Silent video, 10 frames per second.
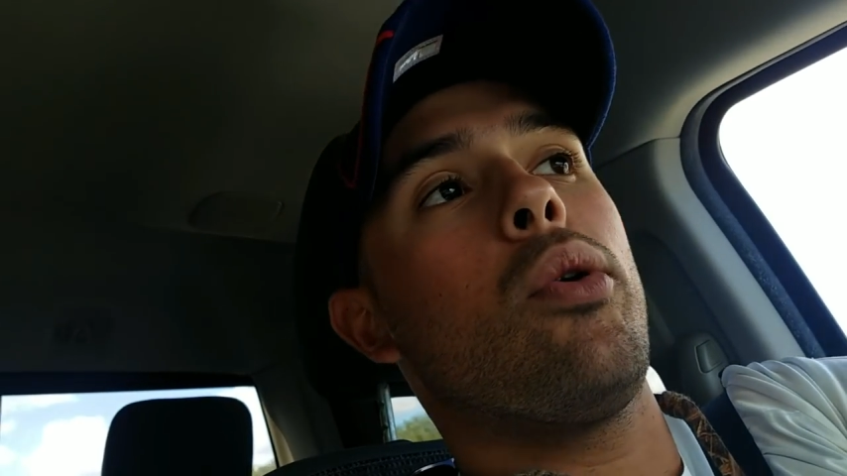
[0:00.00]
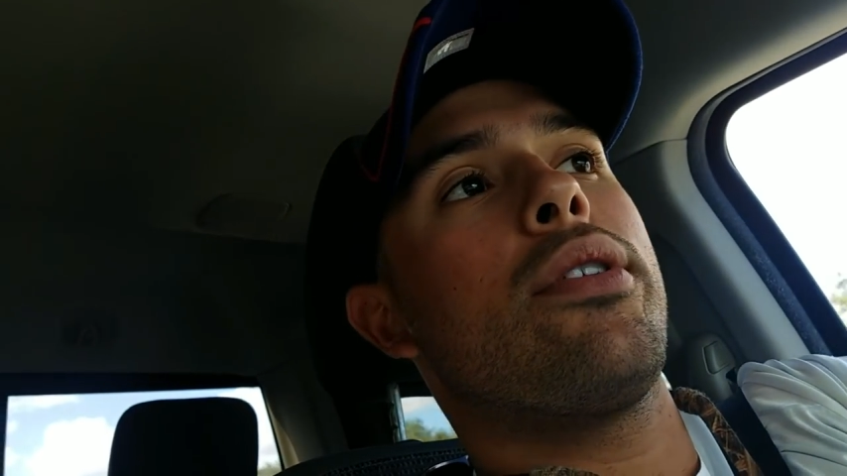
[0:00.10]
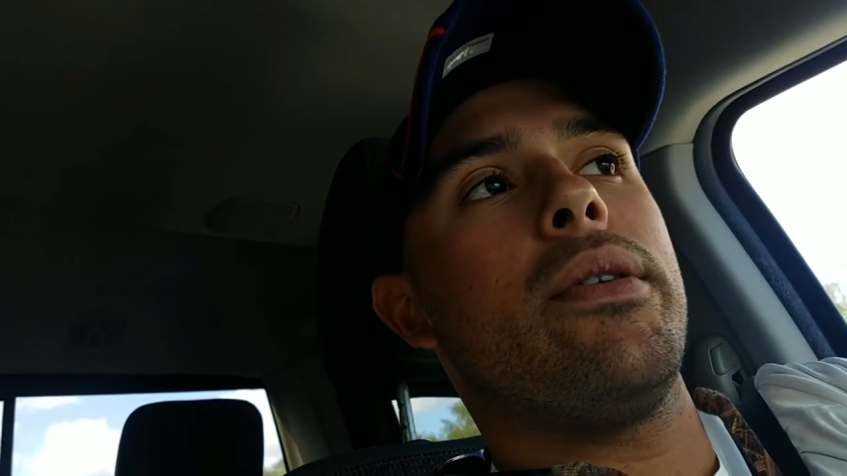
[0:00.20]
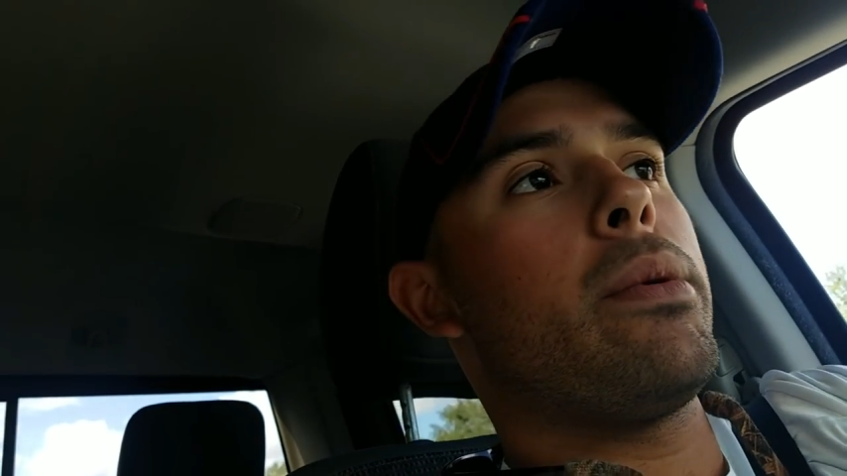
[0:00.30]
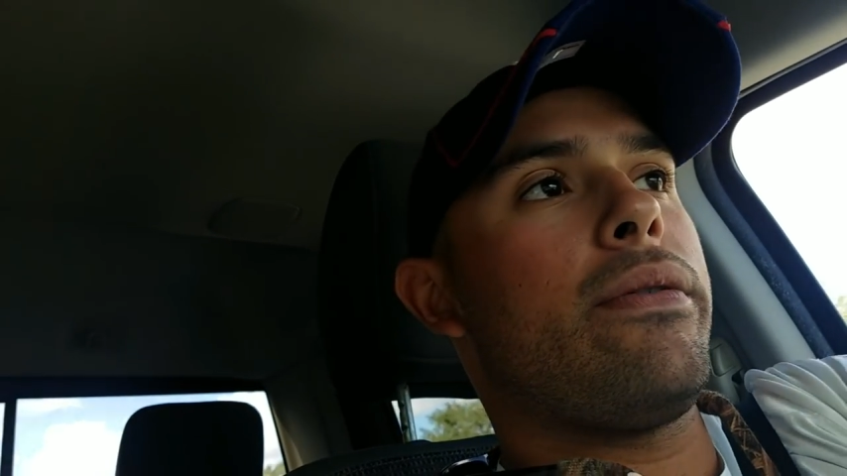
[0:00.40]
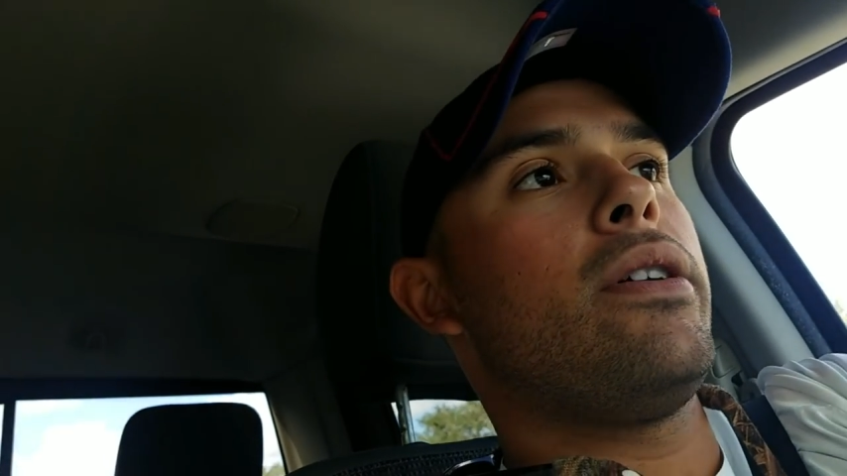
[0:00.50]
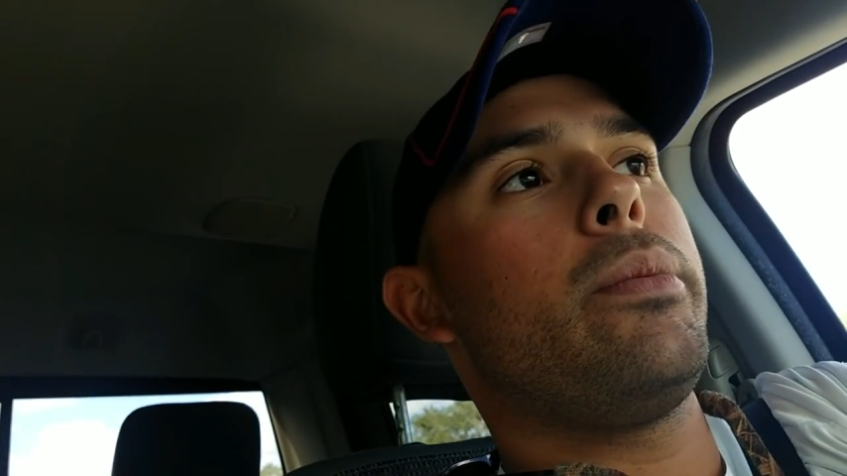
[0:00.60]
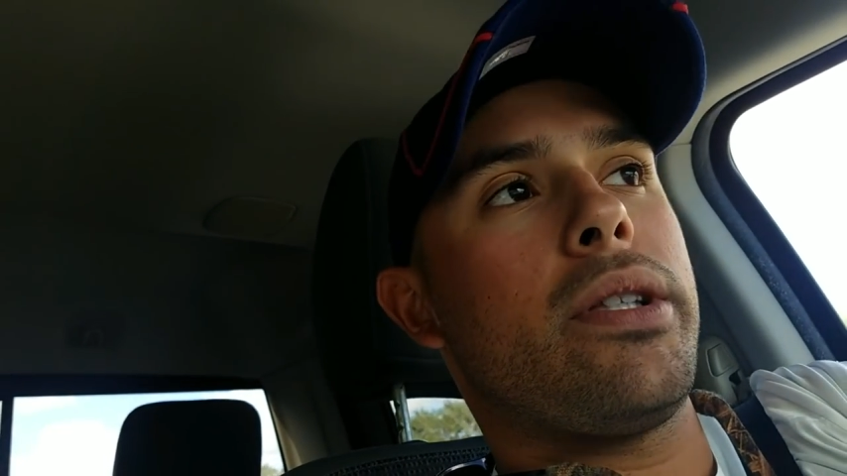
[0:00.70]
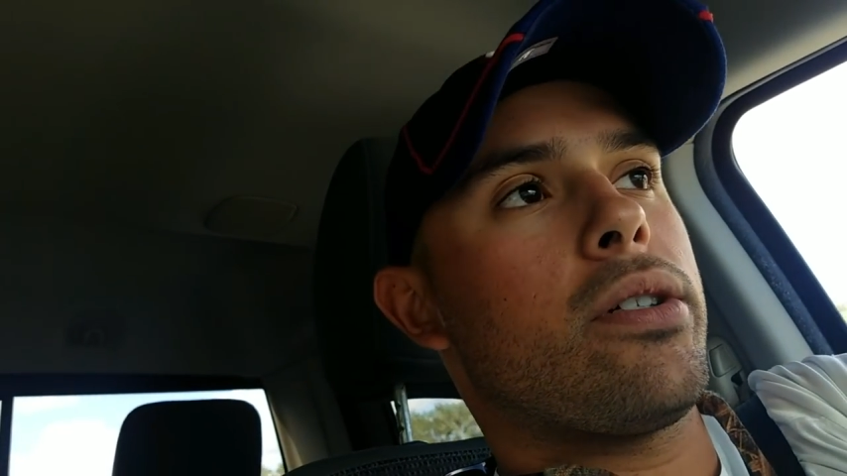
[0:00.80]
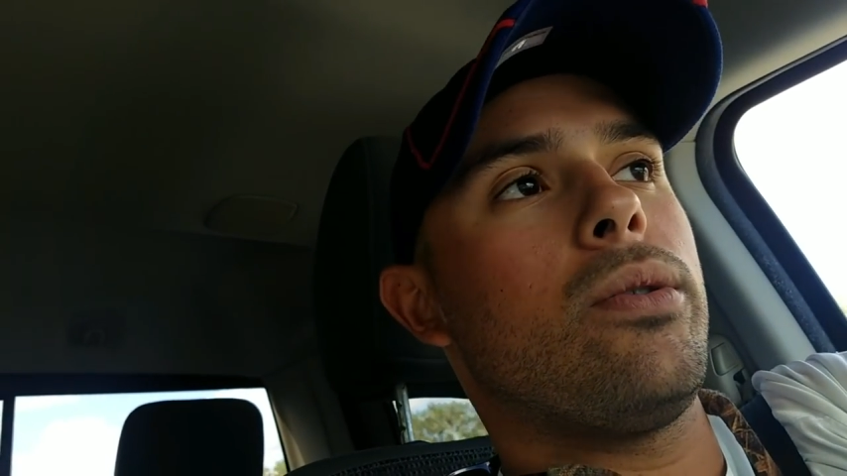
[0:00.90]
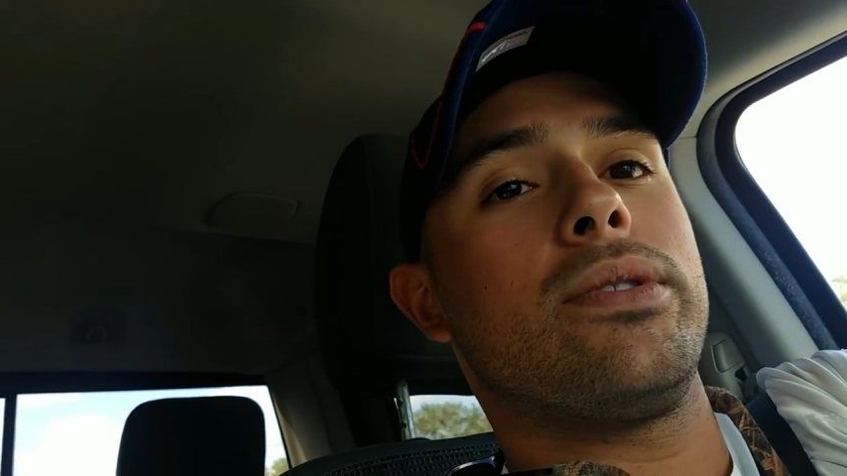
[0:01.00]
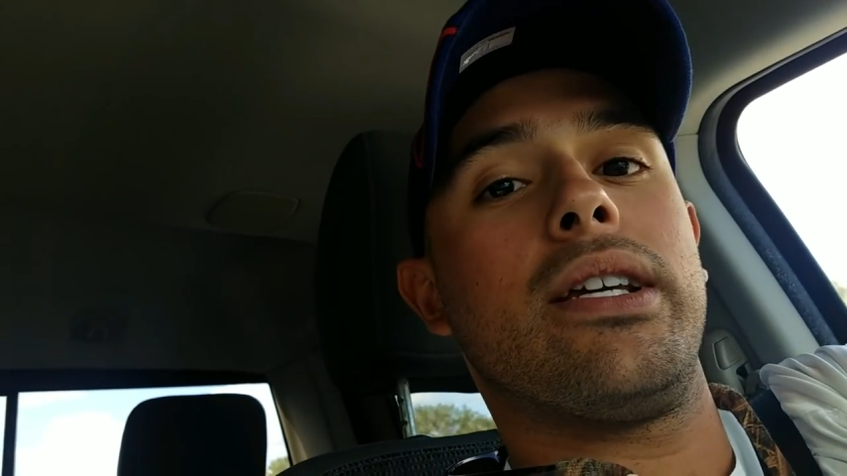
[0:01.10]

both of them are filming their own